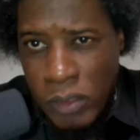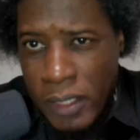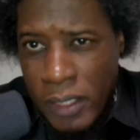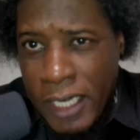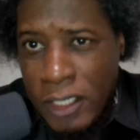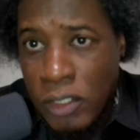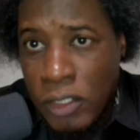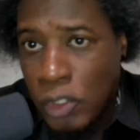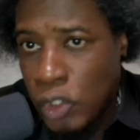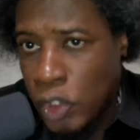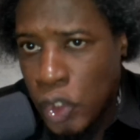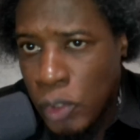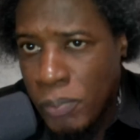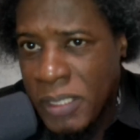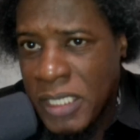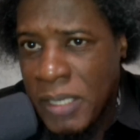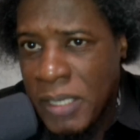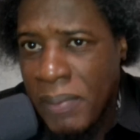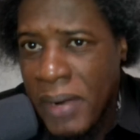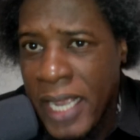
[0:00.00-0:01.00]
and you shouldn't
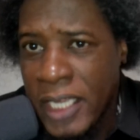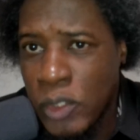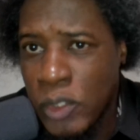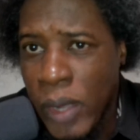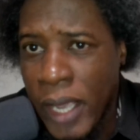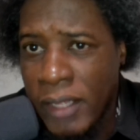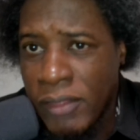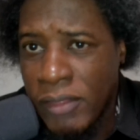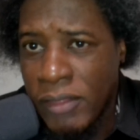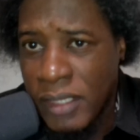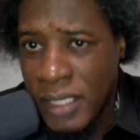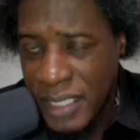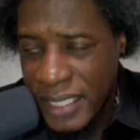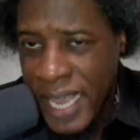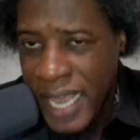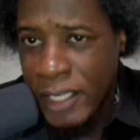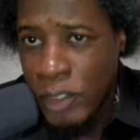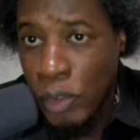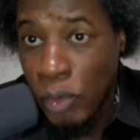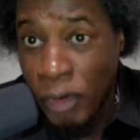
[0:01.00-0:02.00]
be surprised why these
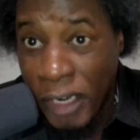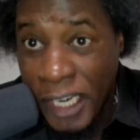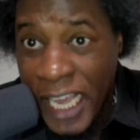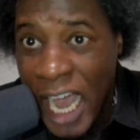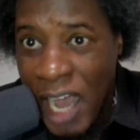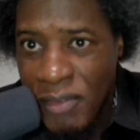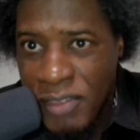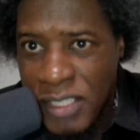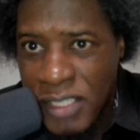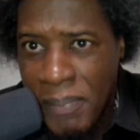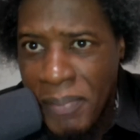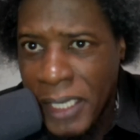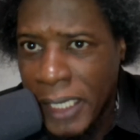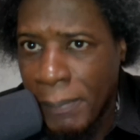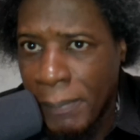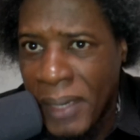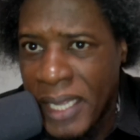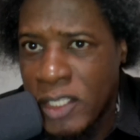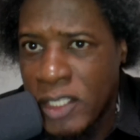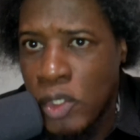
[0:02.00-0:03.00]
guys already have something in
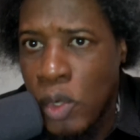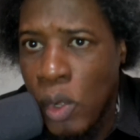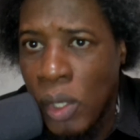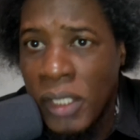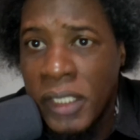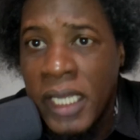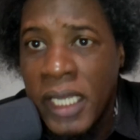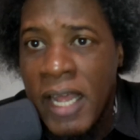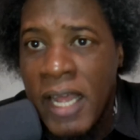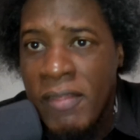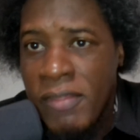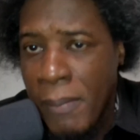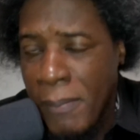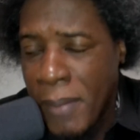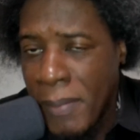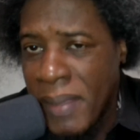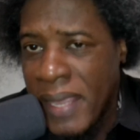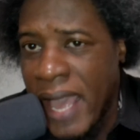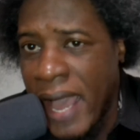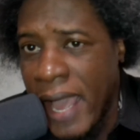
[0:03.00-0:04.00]
place called the
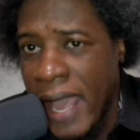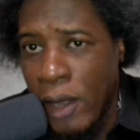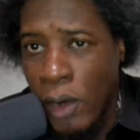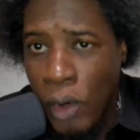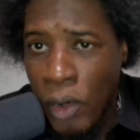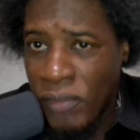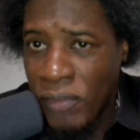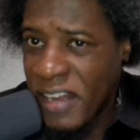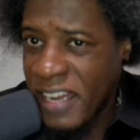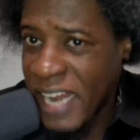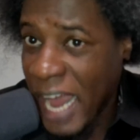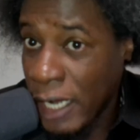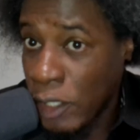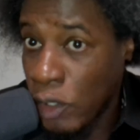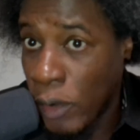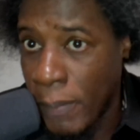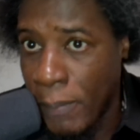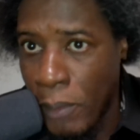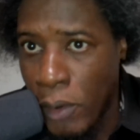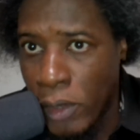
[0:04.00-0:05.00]
BBI or the
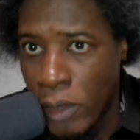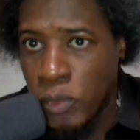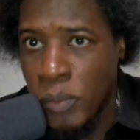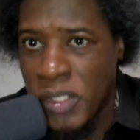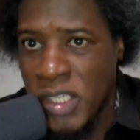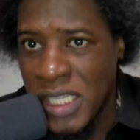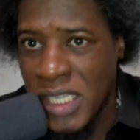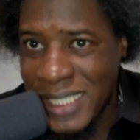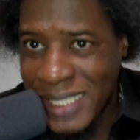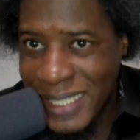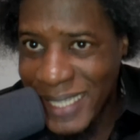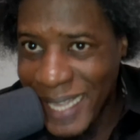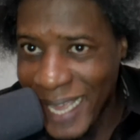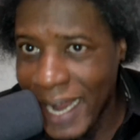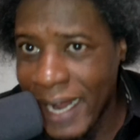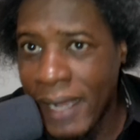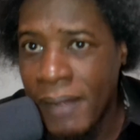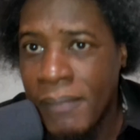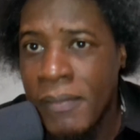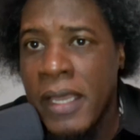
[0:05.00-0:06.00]
NARCO report, which is
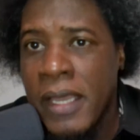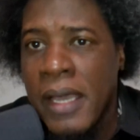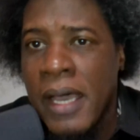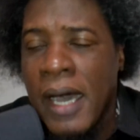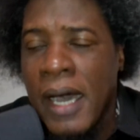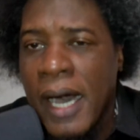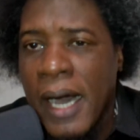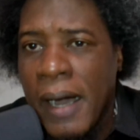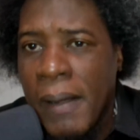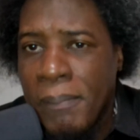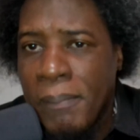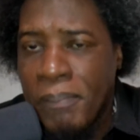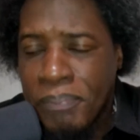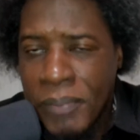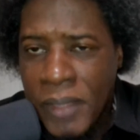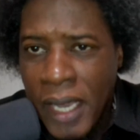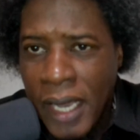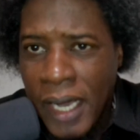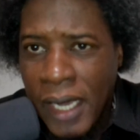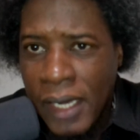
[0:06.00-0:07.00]
there.
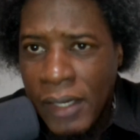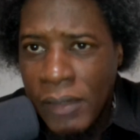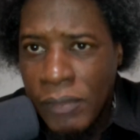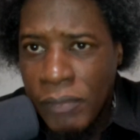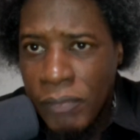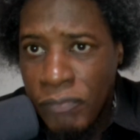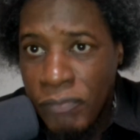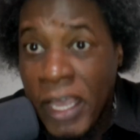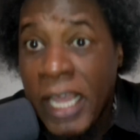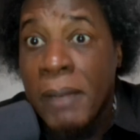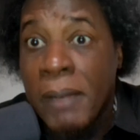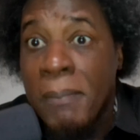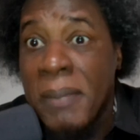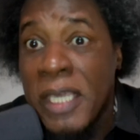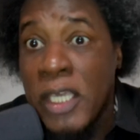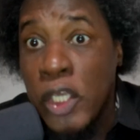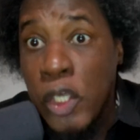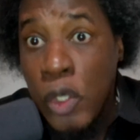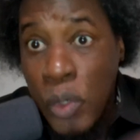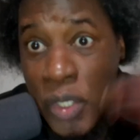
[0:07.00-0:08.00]
They'll be
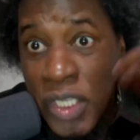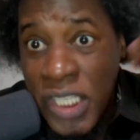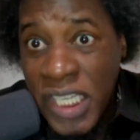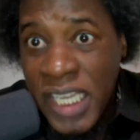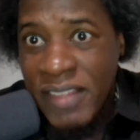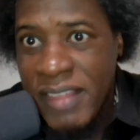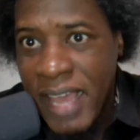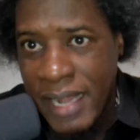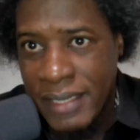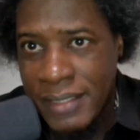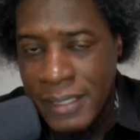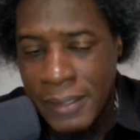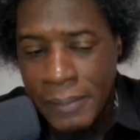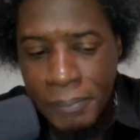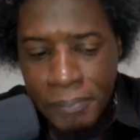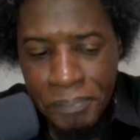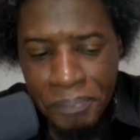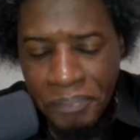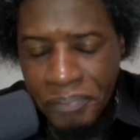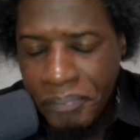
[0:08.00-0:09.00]
using that,
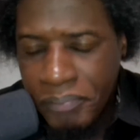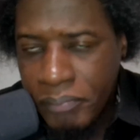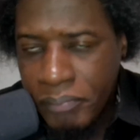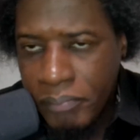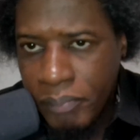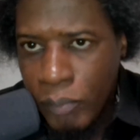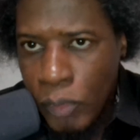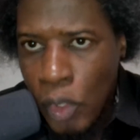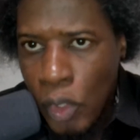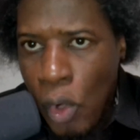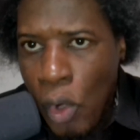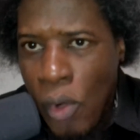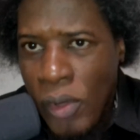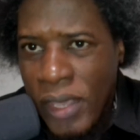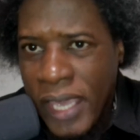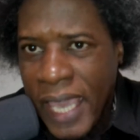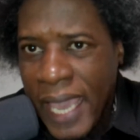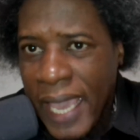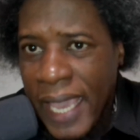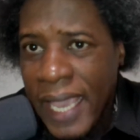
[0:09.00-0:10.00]

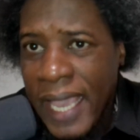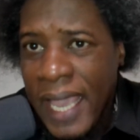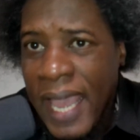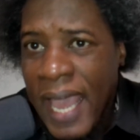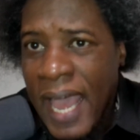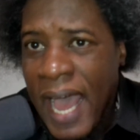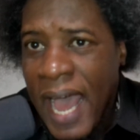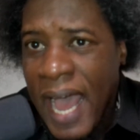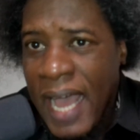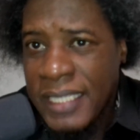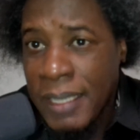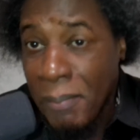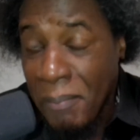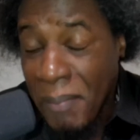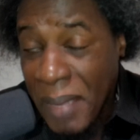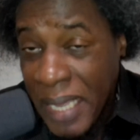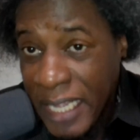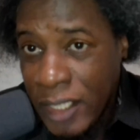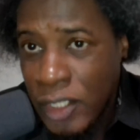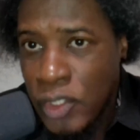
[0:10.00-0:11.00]
okay, as a
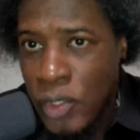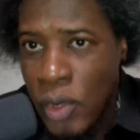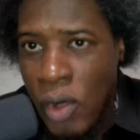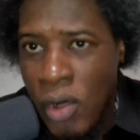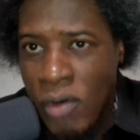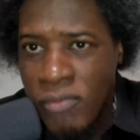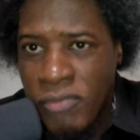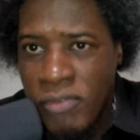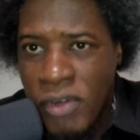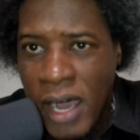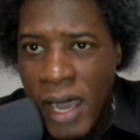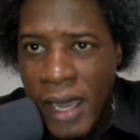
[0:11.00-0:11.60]
means of